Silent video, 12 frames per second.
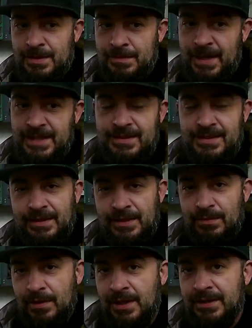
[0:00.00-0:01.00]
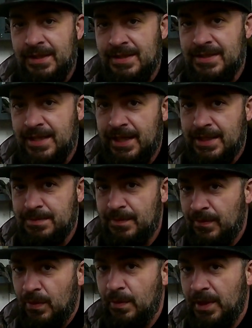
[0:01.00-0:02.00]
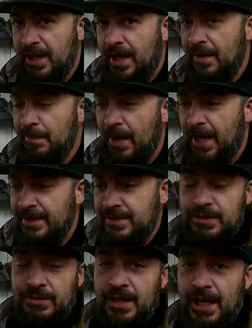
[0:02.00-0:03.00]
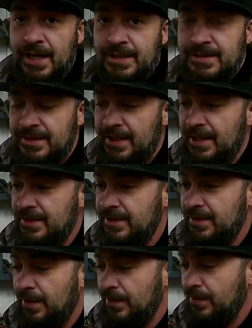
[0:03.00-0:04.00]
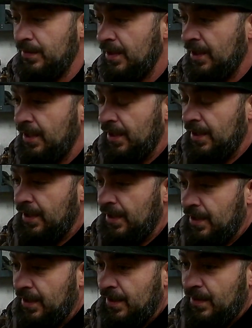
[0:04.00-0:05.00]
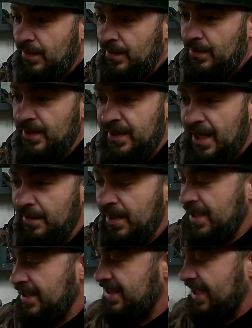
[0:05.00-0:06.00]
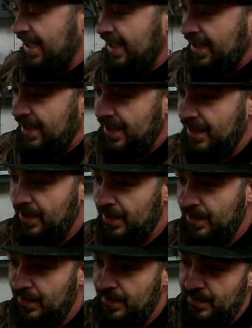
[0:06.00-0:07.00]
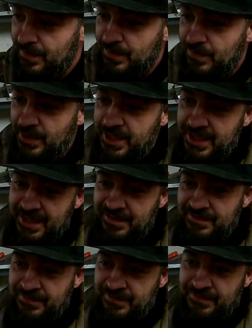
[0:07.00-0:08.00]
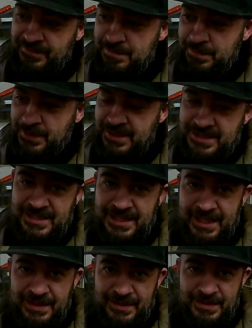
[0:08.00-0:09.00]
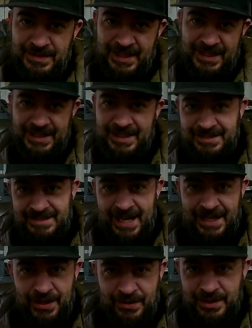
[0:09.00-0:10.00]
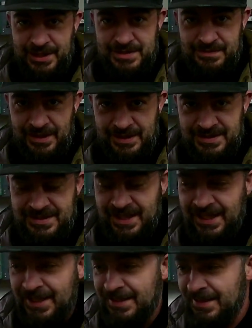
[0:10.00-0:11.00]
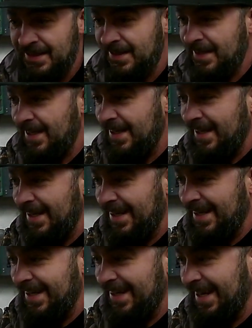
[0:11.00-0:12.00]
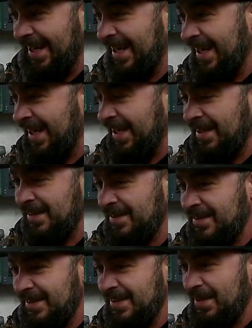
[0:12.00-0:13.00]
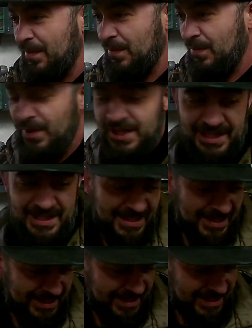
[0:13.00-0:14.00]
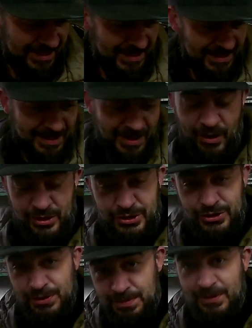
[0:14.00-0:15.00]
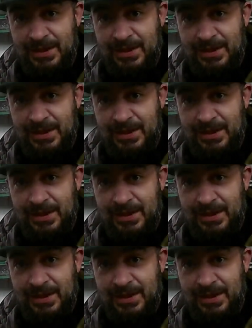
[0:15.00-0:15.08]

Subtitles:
basically run these things before we got them back to you guys. And so with that being said, we have put us together like a dyno engine running stand, and we are super